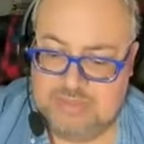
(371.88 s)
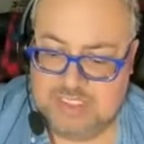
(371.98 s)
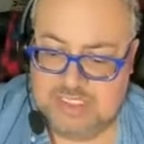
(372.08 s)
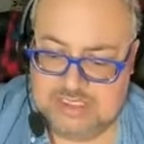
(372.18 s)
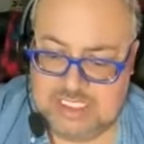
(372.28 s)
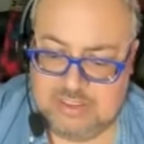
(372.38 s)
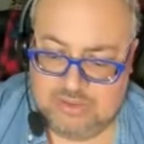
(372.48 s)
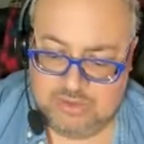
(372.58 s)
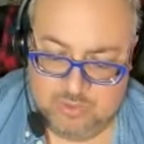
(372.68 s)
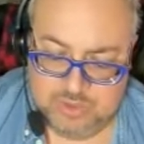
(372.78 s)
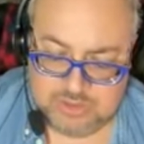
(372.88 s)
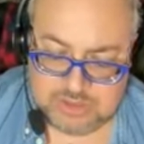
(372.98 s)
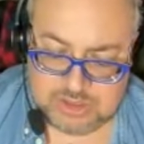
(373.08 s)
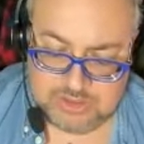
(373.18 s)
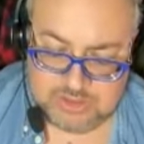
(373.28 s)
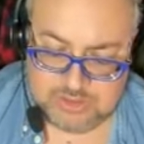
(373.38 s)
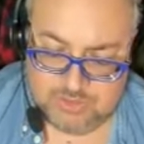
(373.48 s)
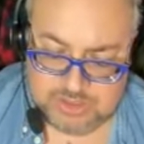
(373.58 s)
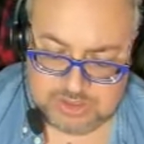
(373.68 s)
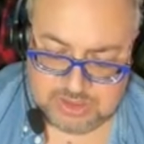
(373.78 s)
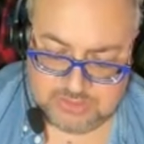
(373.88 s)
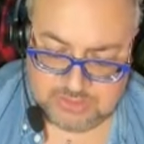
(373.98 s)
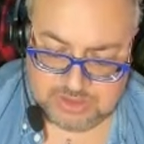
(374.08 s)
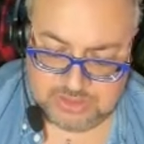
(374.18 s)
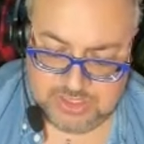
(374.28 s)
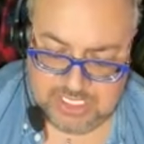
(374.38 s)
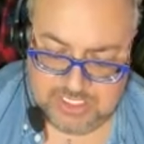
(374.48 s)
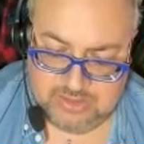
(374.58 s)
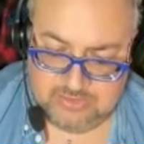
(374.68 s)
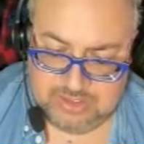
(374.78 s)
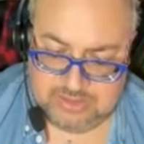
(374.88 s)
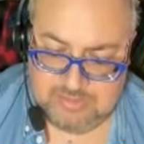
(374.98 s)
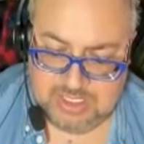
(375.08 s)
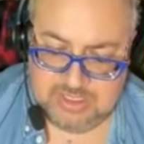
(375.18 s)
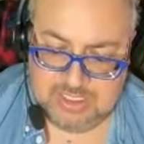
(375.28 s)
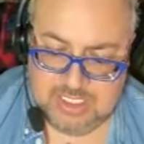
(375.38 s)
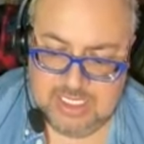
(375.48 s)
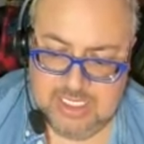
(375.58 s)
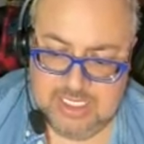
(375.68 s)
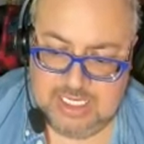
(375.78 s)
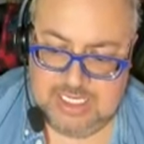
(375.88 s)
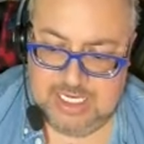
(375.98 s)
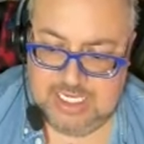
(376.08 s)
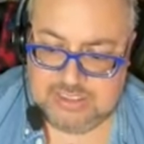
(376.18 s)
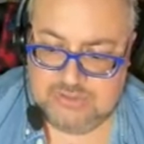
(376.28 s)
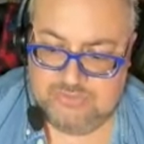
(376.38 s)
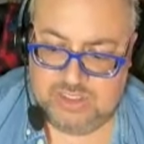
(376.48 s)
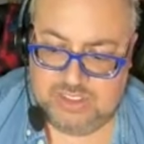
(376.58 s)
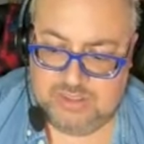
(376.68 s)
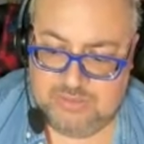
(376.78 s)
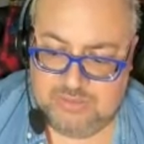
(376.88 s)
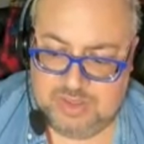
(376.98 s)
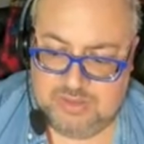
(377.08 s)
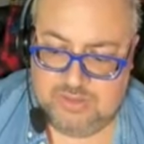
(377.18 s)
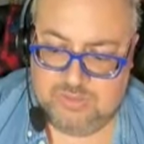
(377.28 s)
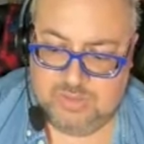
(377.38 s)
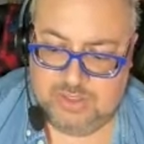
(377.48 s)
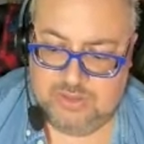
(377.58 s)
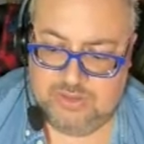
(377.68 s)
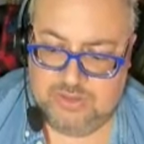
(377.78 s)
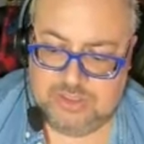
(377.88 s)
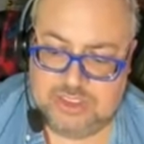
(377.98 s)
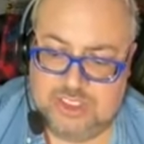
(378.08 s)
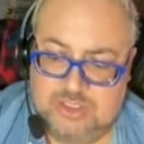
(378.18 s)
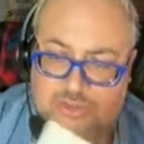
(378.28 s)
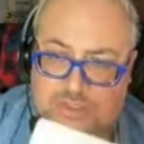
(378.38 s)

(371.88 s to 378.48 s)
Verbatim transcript: something is like going, going in circles in your head throughout the month and it it has you feeling a little bit where you're just going